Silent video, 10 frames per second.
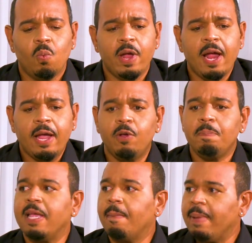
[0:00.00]
where I
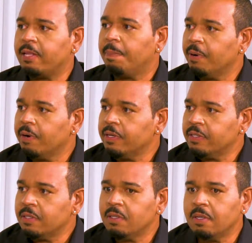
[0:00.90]
could be a better
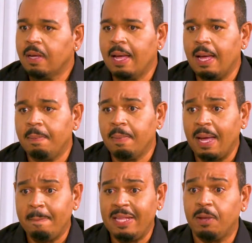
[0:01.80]
person.
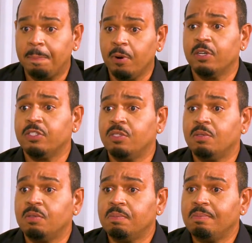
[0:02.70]
And better
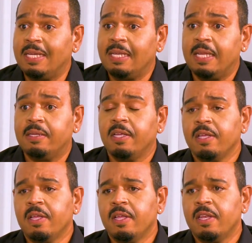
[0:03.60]
person meaning
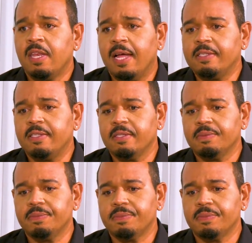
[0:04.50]
not
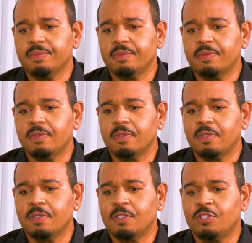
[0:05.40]

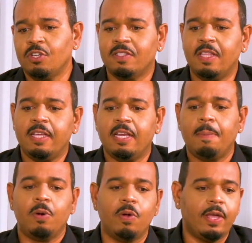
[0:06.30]
just thinking
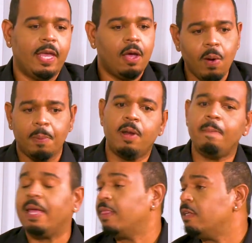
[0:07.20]
about, okay, how I'm going to
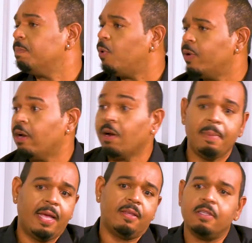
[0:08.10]
make this money or
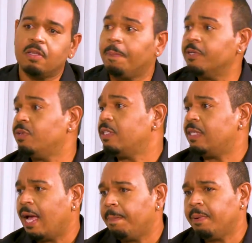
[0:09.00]
make this
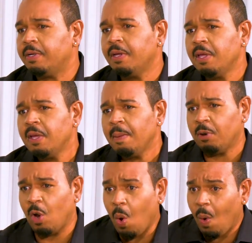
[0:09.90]
opportunity happen,
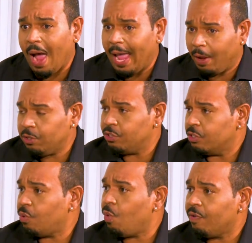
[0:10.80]
but how I could
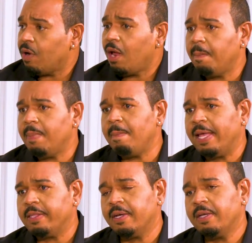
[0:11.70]
just overall be
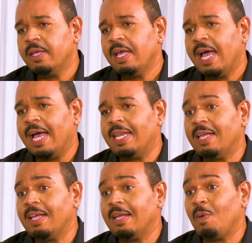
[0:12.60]
better. And